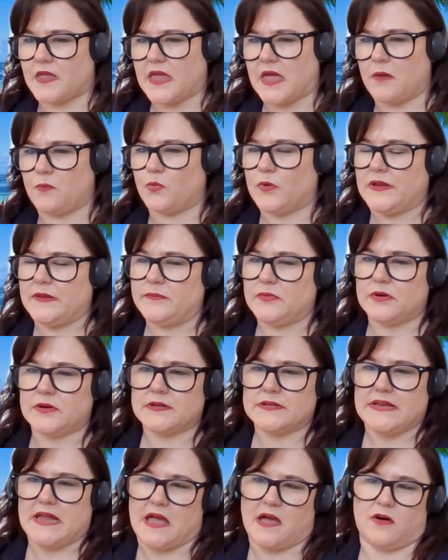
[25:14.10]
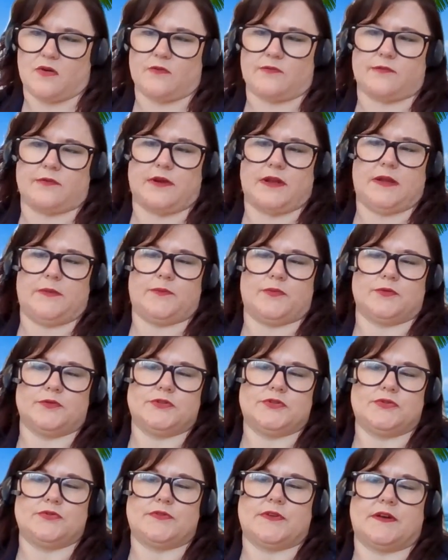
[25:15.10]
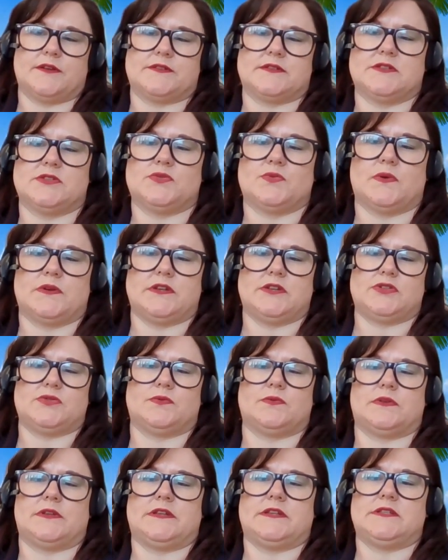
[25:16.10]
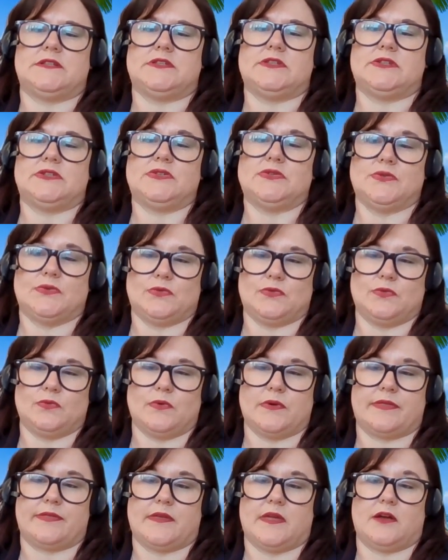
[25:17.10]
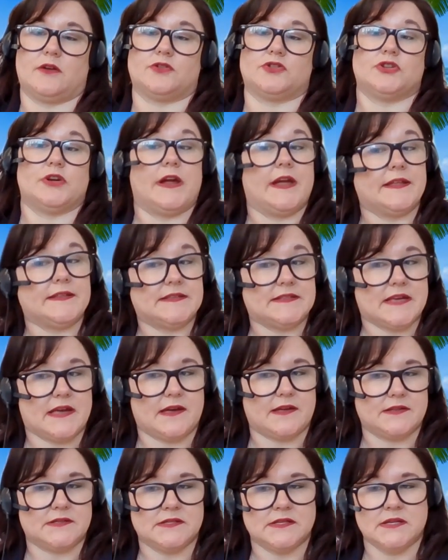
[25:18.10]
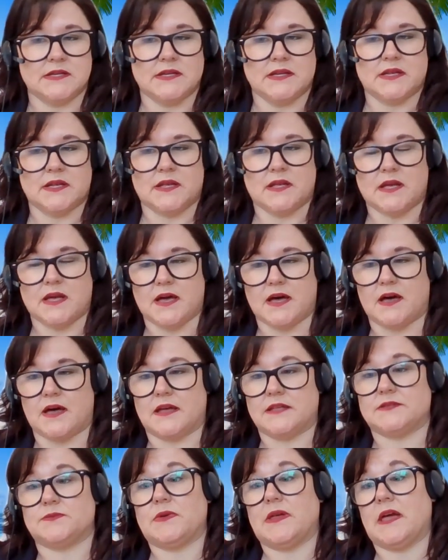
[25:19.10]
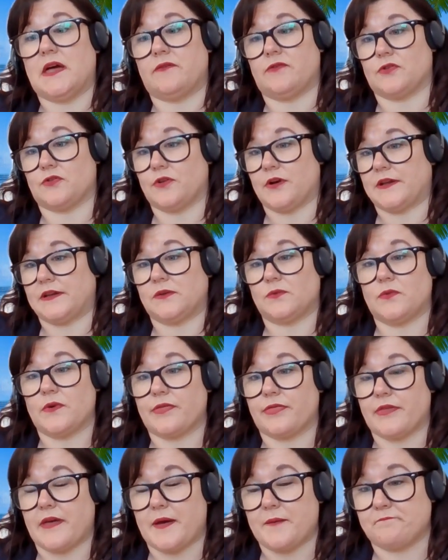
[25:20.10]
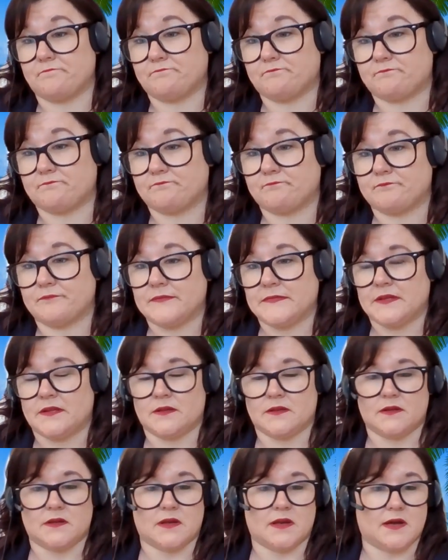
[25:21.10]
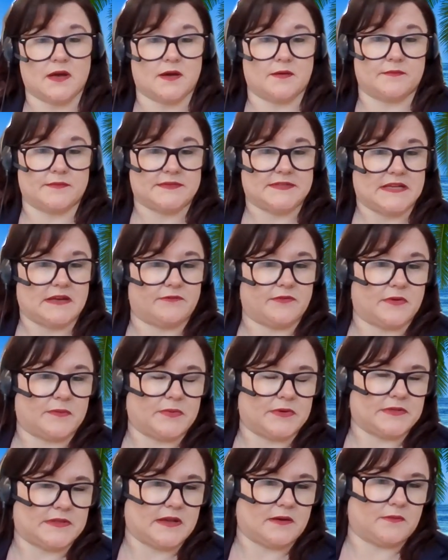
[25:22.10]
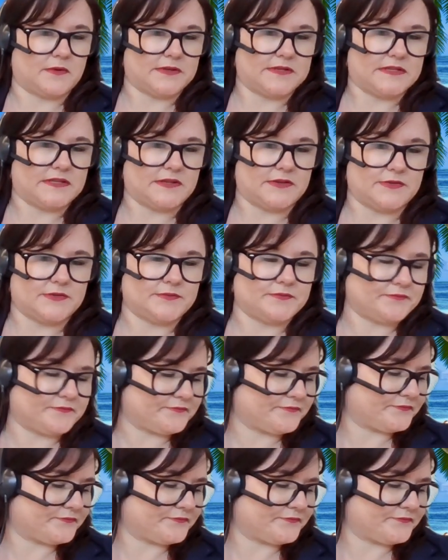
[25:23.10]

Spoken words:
can we book now for April 2022 with Air Transat, as we have a credit with them? Steph, I'll put that one to you.